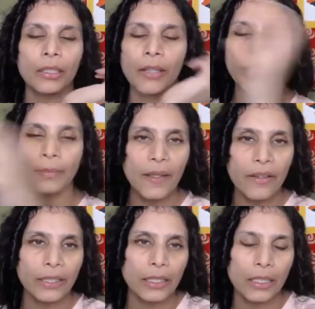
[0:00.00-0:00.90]
the respiratory
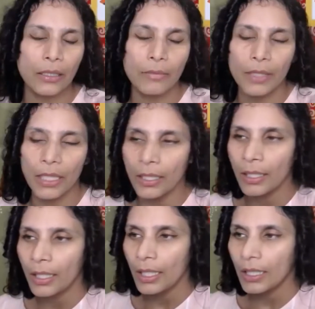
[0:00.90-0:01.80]
system, the
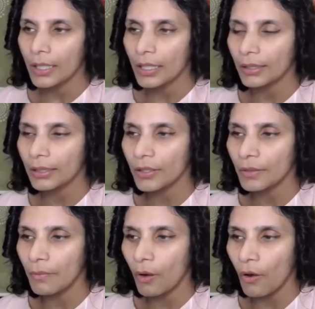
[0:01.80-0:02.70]

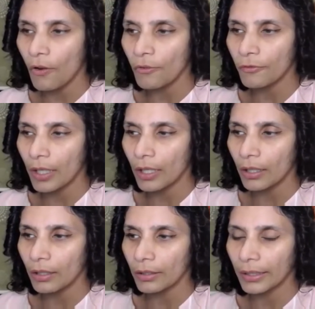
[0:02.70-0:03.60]
system of
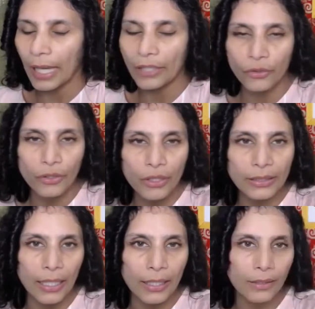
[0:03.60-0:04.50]
the
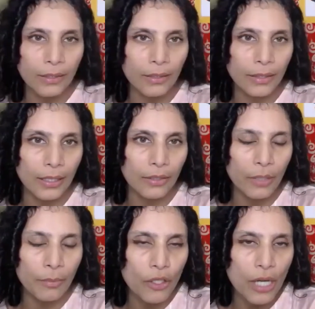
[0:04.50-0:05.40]
gastrointestinal, the
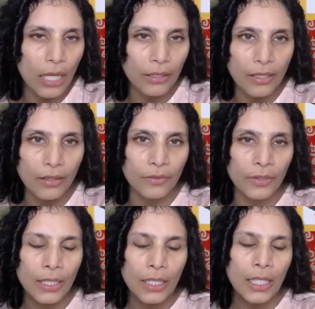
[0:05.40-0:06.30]
reproductive,
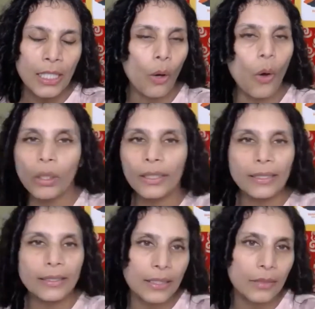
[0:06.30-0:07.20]
all these
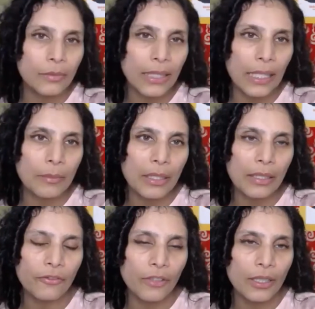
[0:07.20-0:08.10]
systems can be
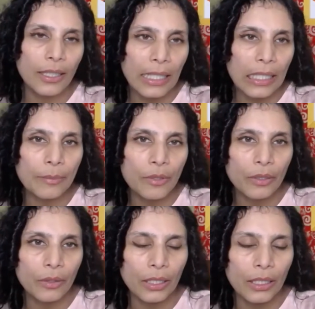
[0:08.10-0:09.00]
further helped
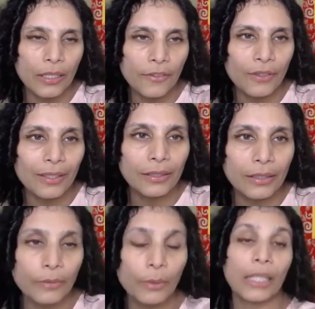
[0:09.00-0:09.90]
if we
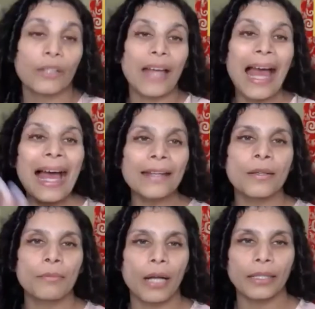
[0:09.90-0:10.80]
we kind of add
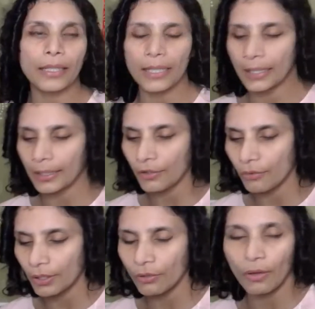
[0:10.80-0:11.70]
pranic healing to
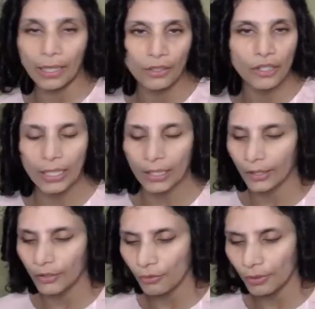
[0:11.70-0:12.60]
it or energy
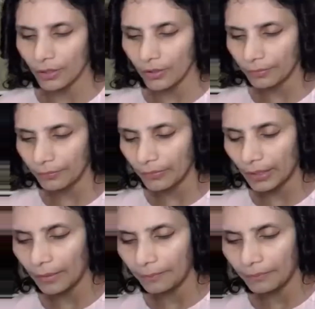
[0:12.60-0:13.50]
healing to it.
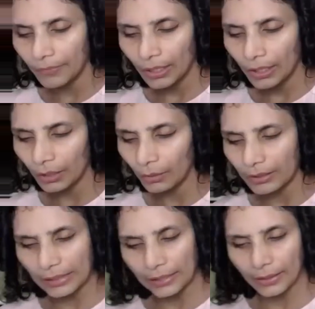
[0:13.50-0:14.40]
Yeah? You want to
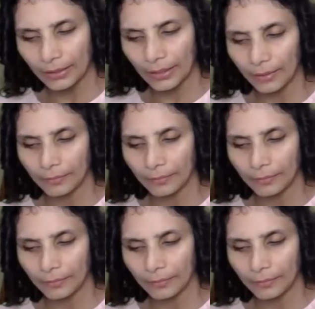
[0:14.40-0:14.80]
say anything there?